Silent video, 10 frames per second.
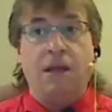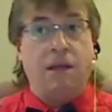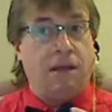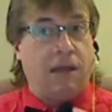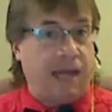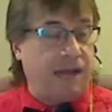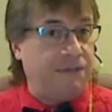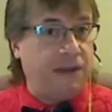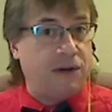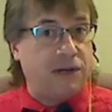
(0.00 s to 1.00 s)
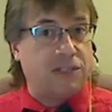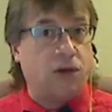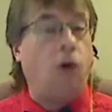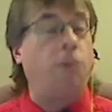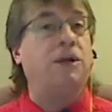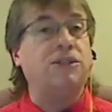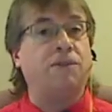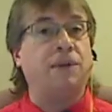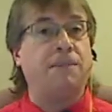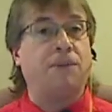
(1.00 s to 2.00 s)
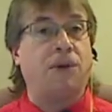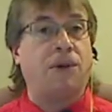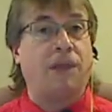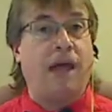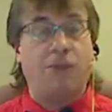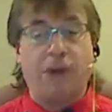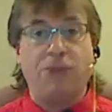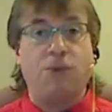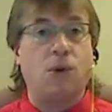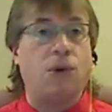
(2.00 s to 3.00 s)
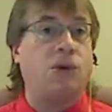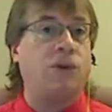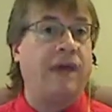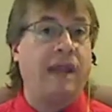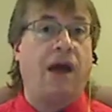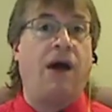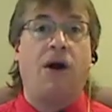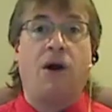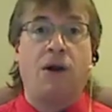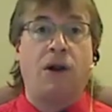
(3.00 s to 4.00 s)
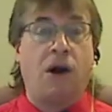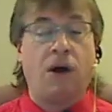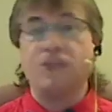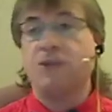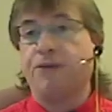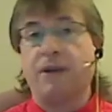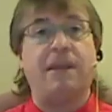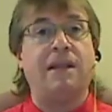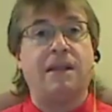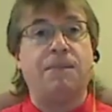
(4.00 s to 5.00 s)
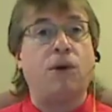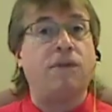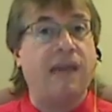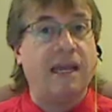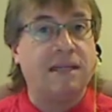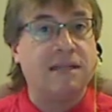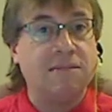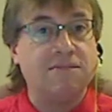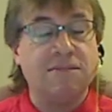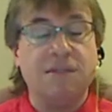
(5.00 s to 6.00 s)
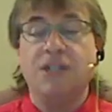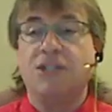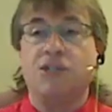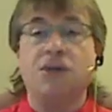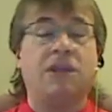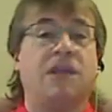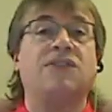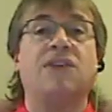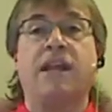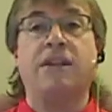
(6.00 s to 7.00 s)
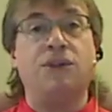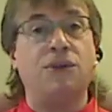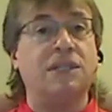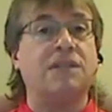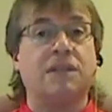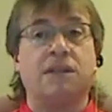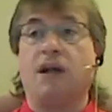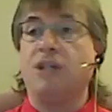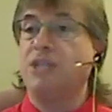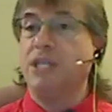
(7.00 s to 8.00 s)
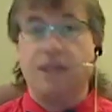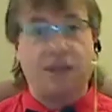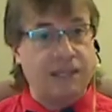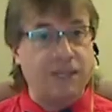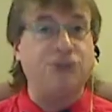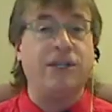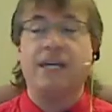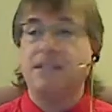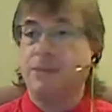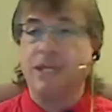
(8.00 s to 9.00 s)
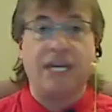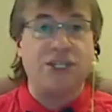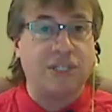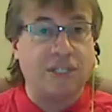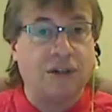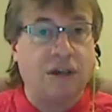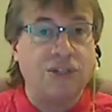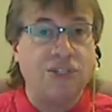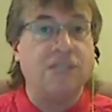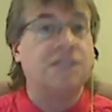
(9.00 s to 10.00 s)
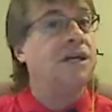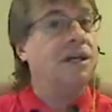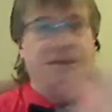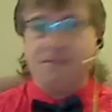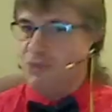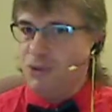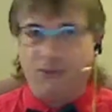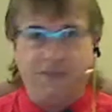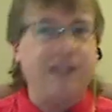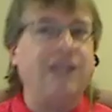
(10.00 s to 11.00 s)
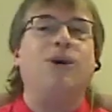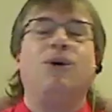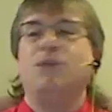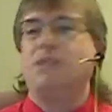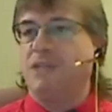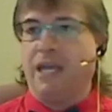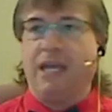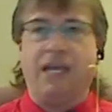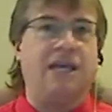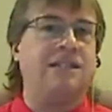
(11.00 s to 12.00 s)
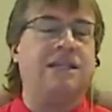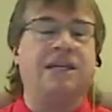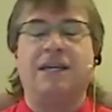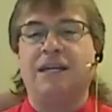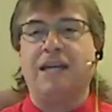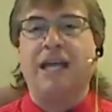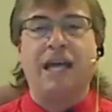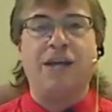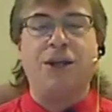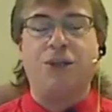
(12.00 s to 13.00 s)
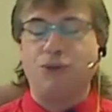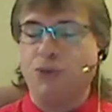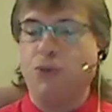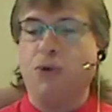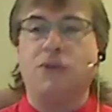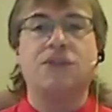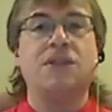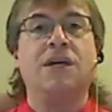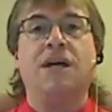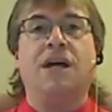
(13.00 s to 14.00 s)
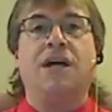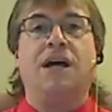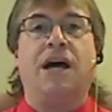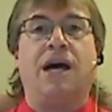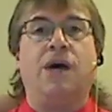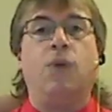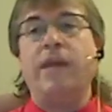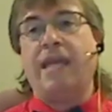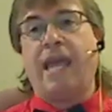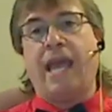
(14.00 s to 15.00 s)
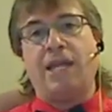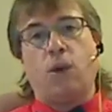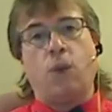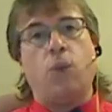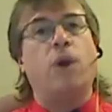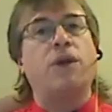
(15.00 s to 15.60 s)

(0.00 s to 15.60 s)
and I figure there's a whole bunch of people around the world that are also fundamentally motivated to do this, and using technology like the internet, communication technologies, YouTube videos, and other tools, we can work